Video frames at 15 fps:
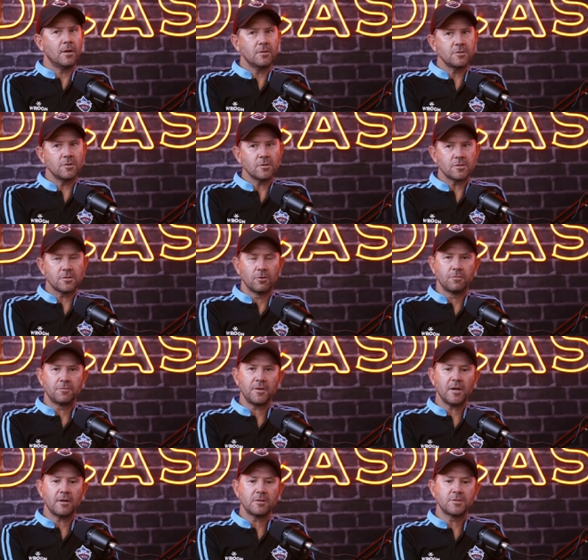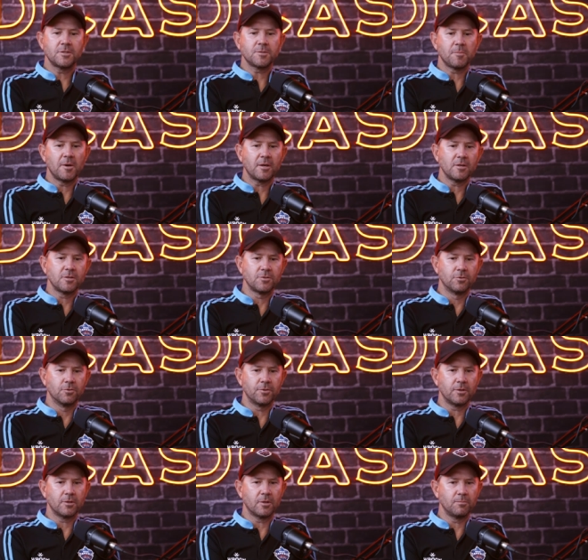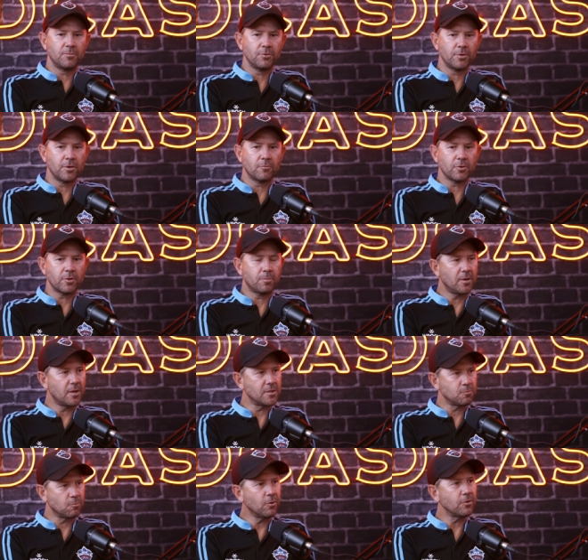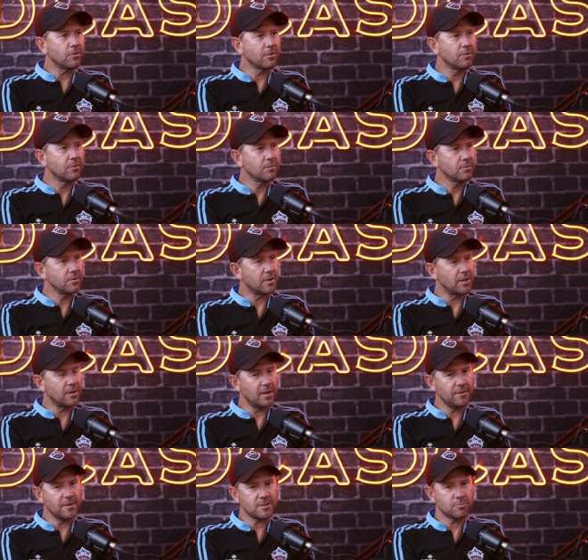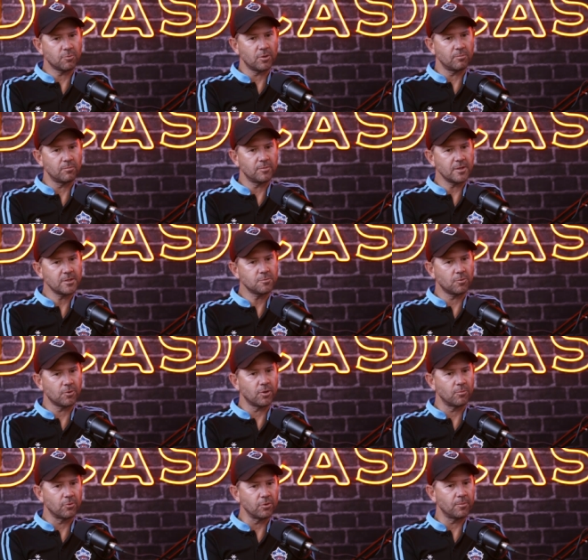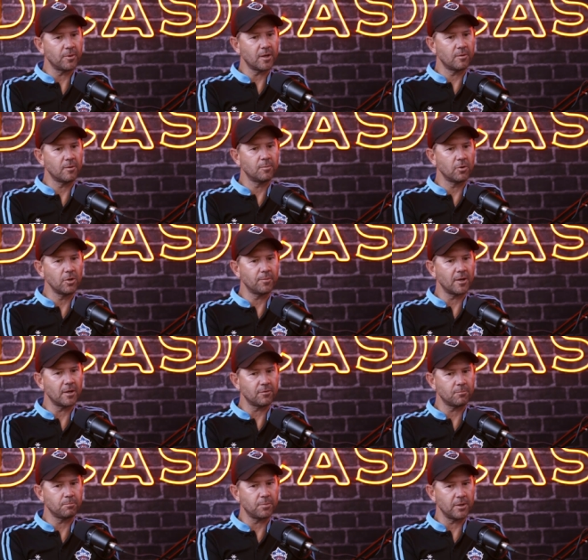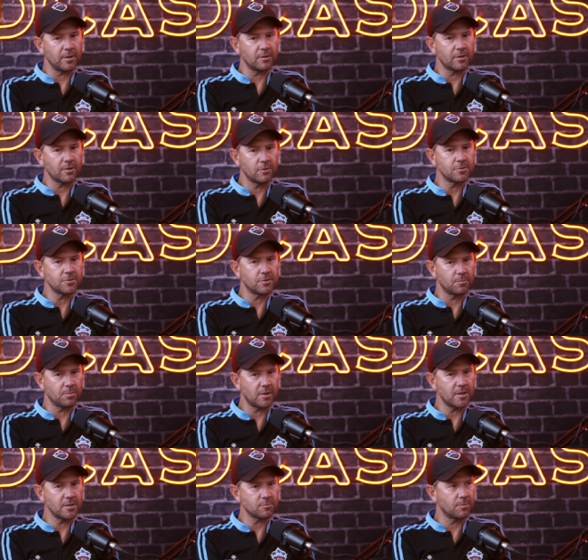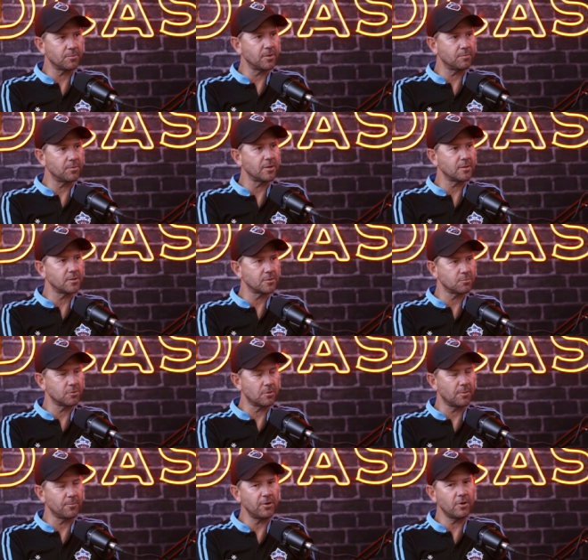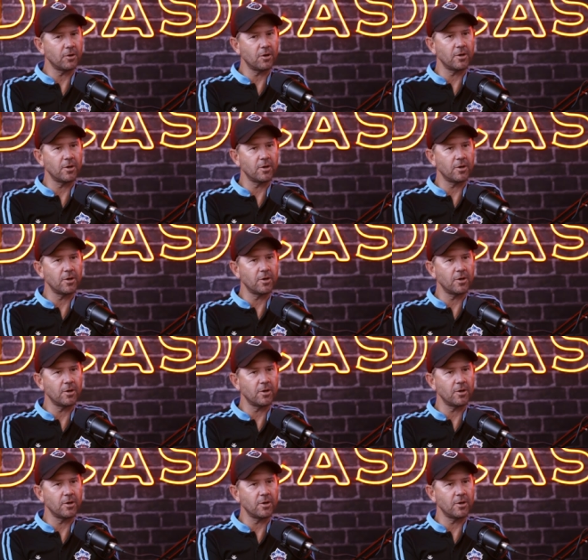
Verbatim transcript: it's not self doubt. It's just making sure that I'm doing what the players want. Mm. You know, and that's what I'm. That's what I'm all about. I'm all about being the coach that the players want me to be as well. I mean, I